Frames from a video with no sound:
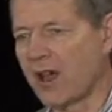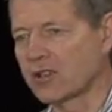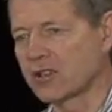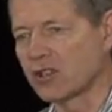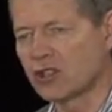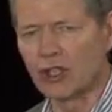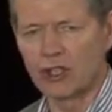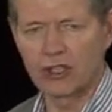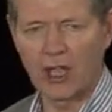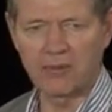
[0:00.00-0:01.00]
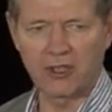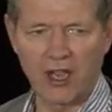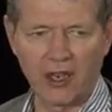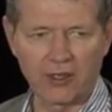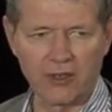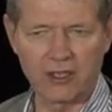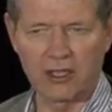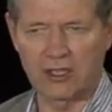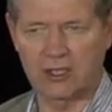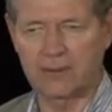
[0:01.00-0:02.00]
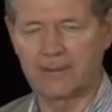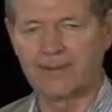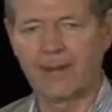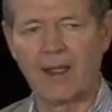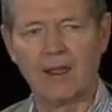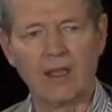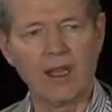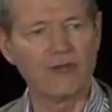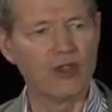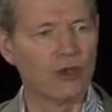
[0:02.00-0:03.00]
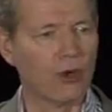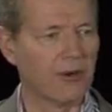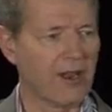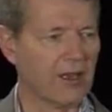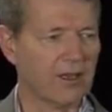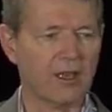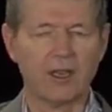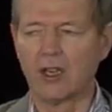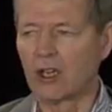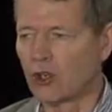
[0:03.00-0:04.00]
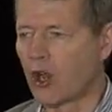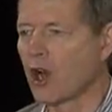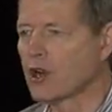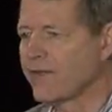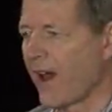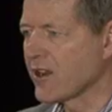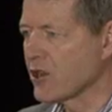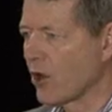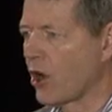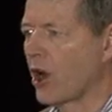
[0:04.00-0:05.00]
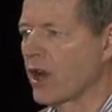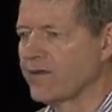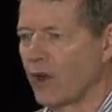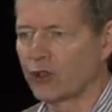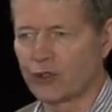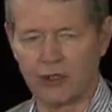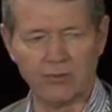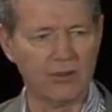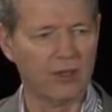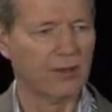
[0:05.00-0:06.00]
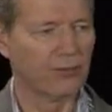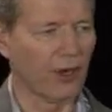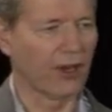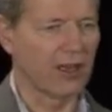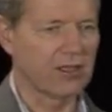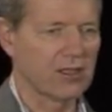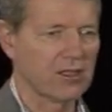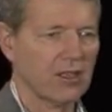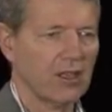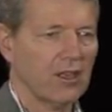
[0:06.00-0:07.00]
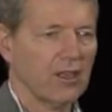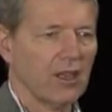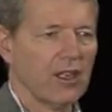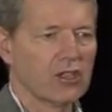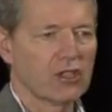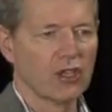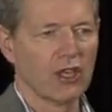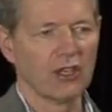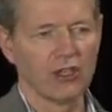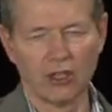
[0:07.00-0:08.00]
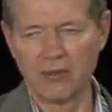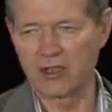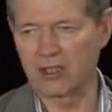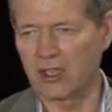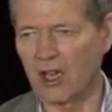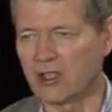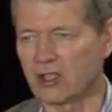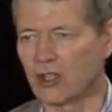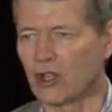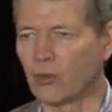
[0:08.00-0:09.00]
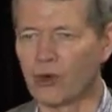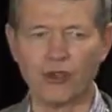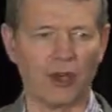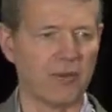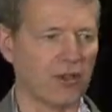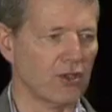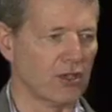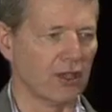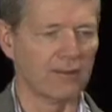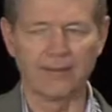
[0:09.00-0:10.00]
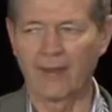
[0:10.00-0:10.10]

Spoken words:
has certain types of characteristics. If you were in low value, high volume products, it's certainly almost the case that you would not be using